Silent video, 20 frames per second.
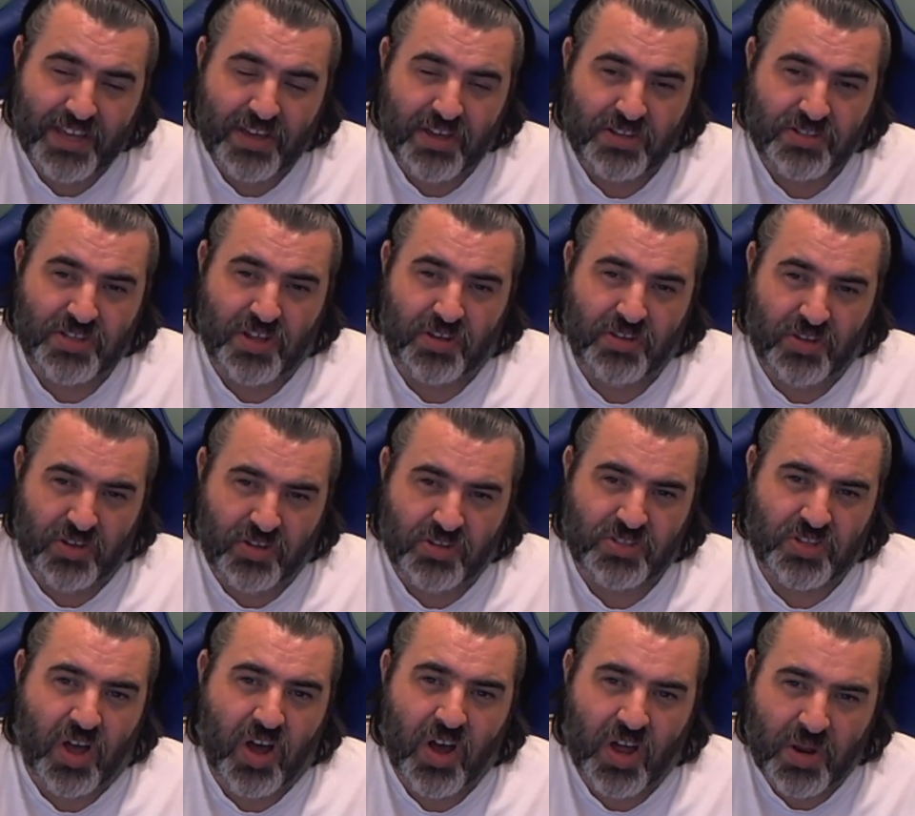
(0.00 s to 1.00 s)
So you
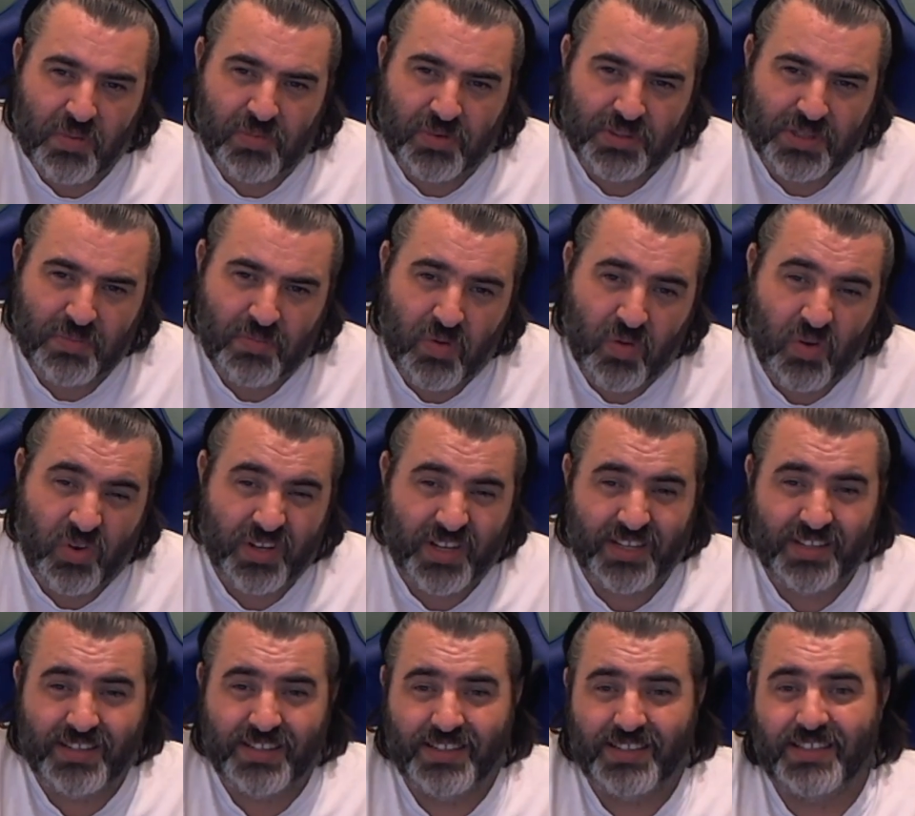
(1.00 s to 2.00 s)
start on a Monday
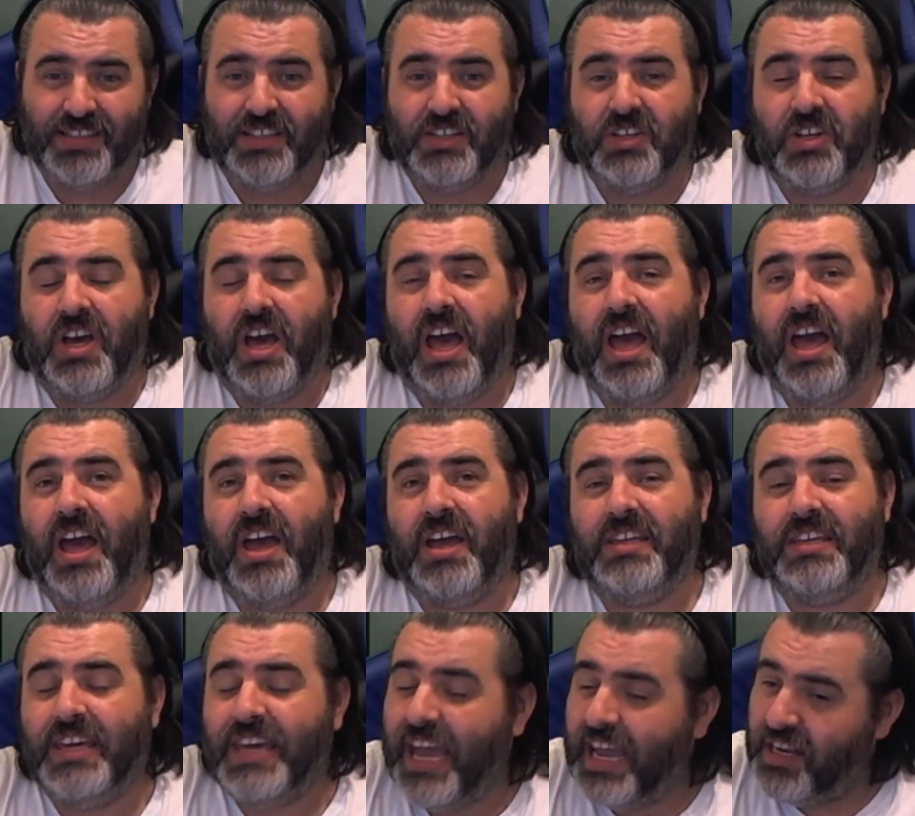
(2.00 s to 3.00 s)
morning,
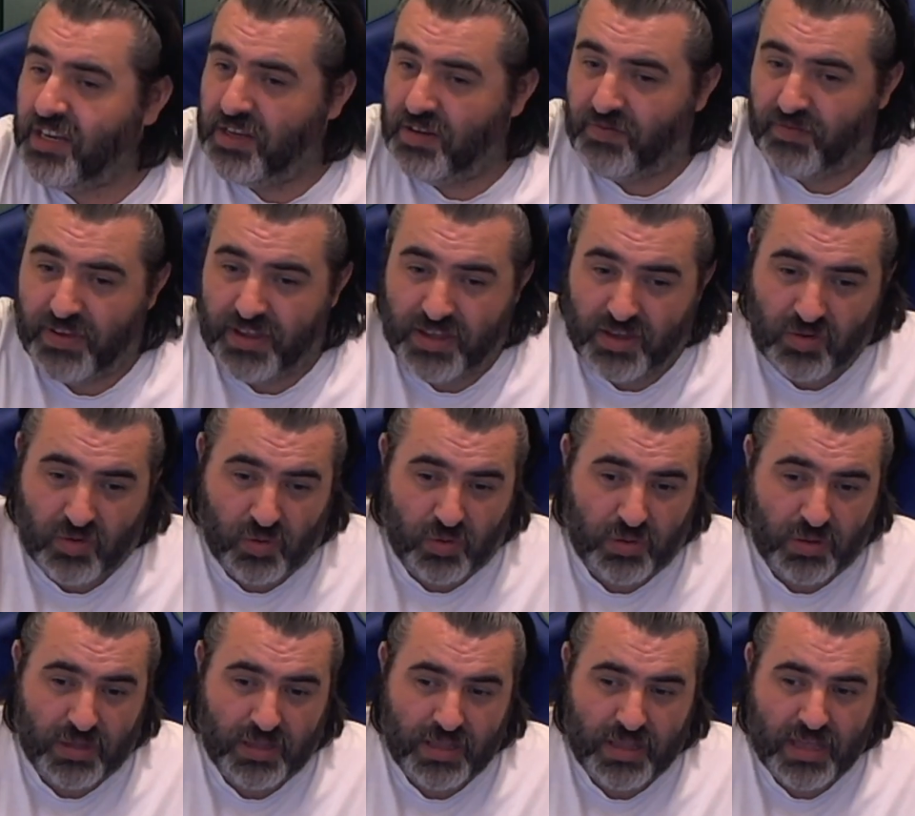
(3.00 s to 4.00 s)
you get in your
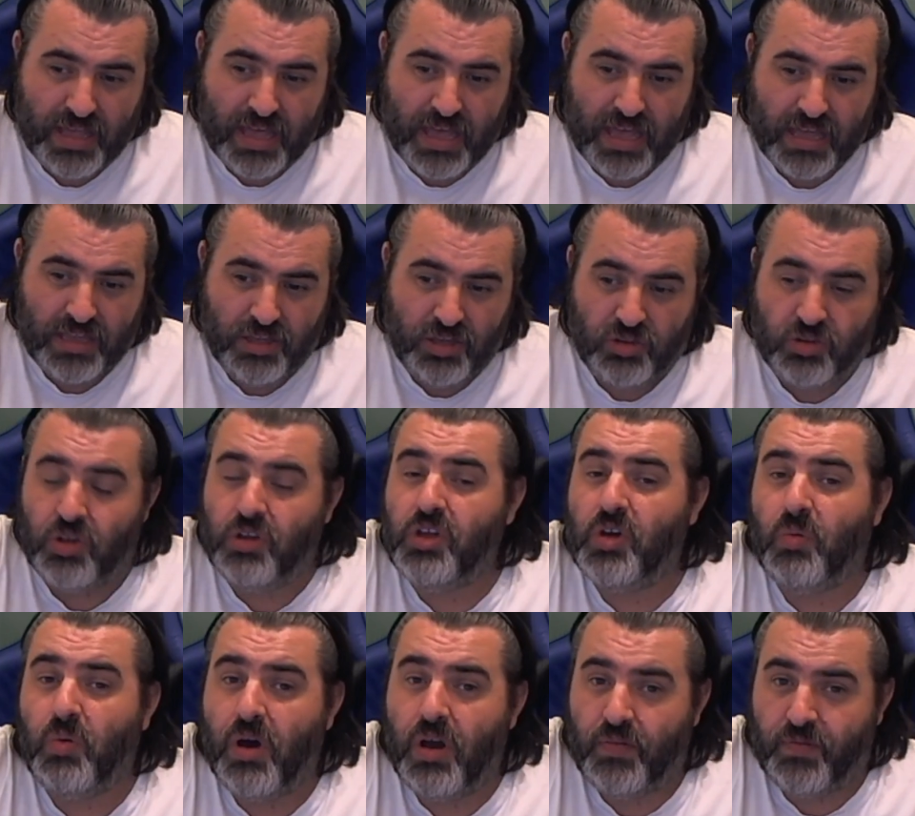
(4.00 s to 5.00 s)
vehicle, you do your
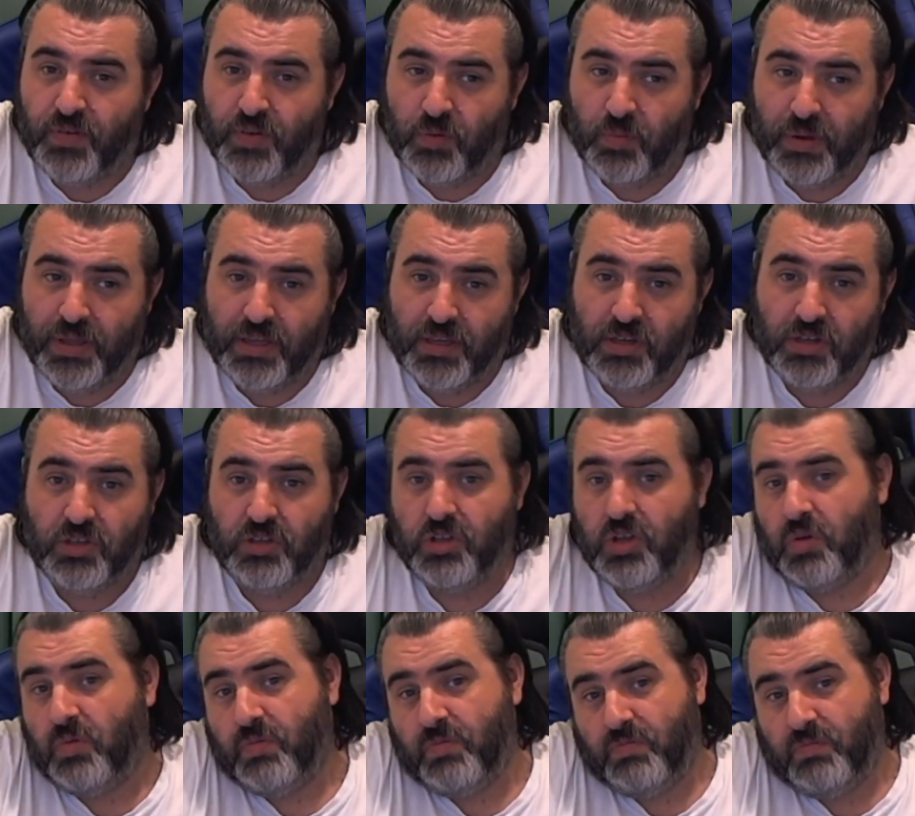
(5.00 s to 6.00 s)
work for the week,
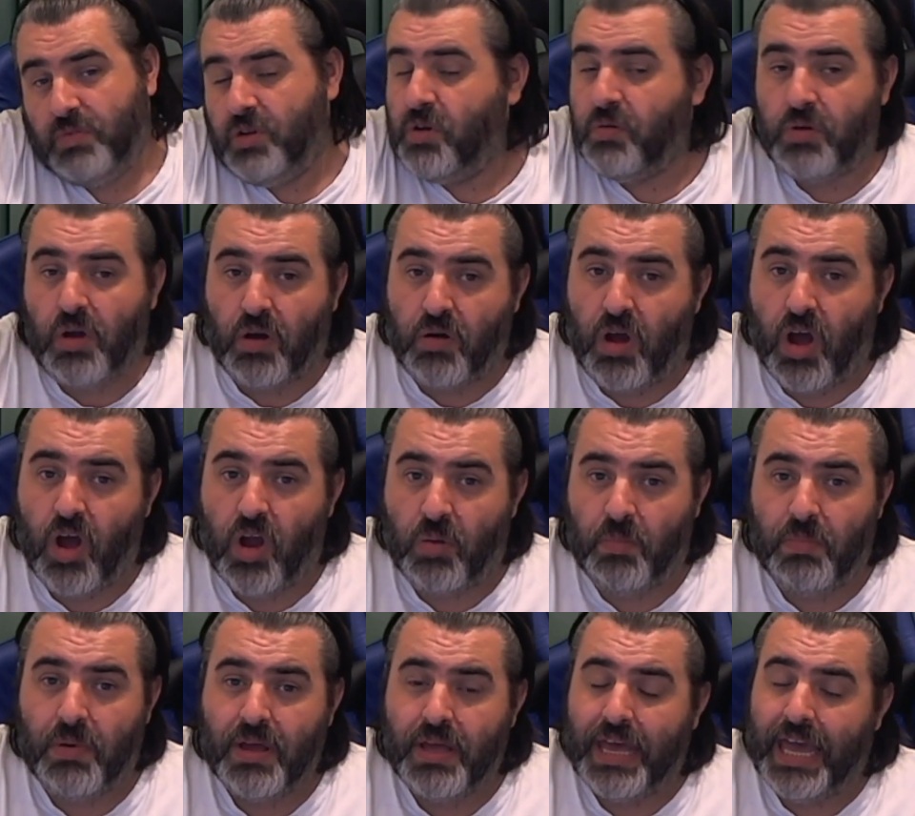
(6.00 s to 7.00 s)
you go
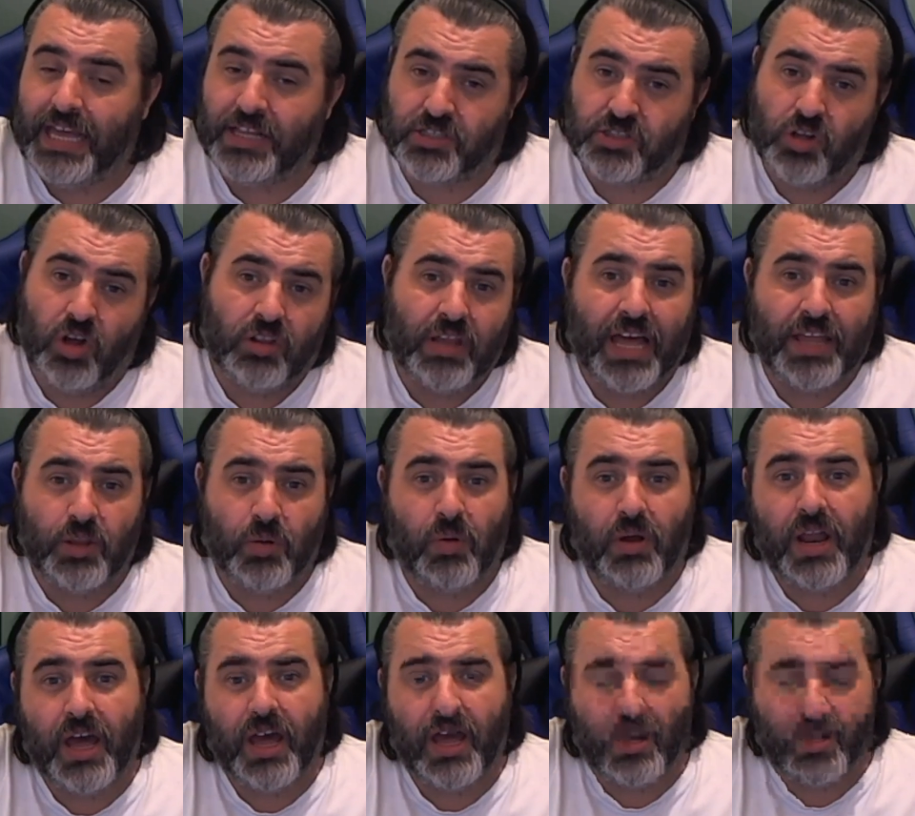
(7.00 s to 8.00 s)
home. It's not like the one
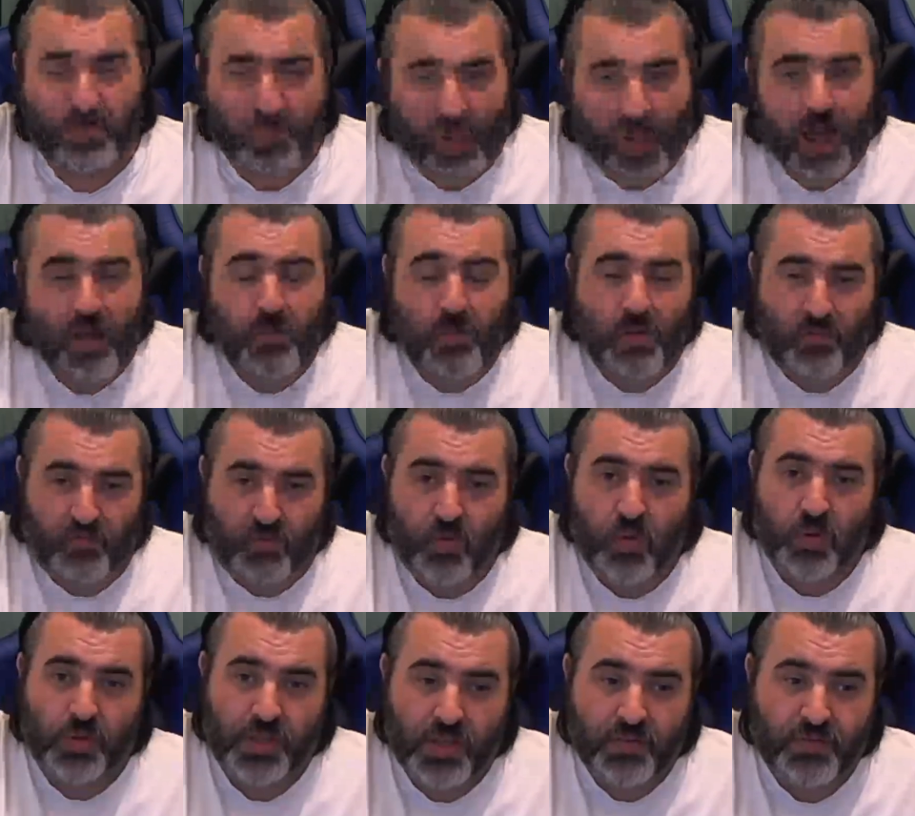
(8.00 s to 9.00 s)
I went
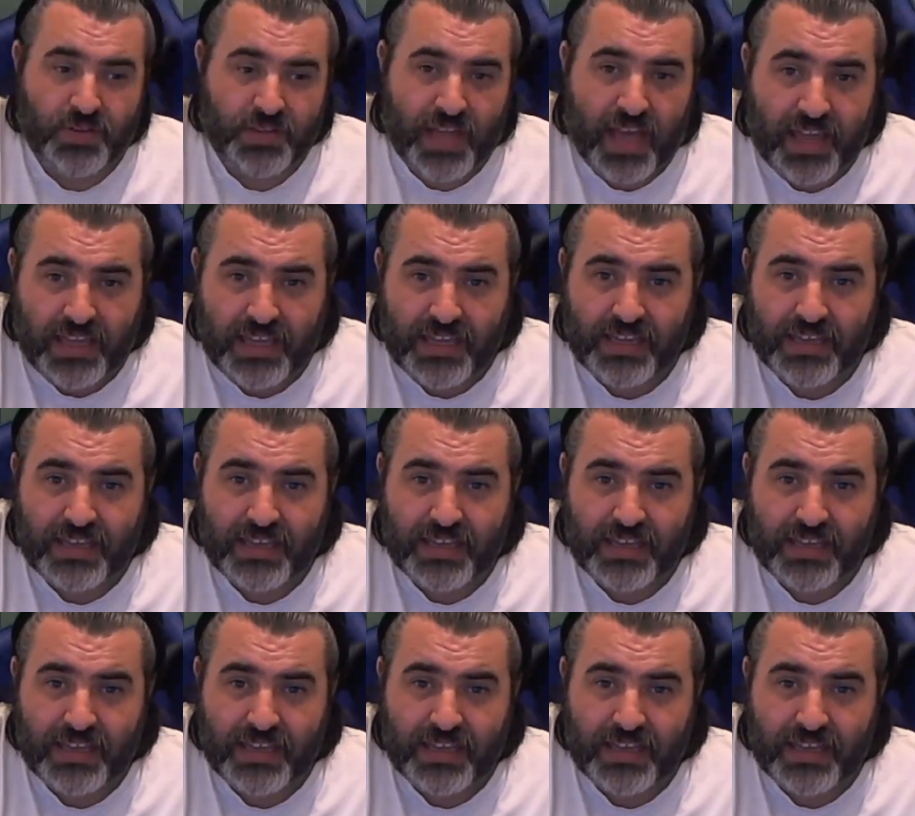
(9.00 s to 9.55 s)
for the other day.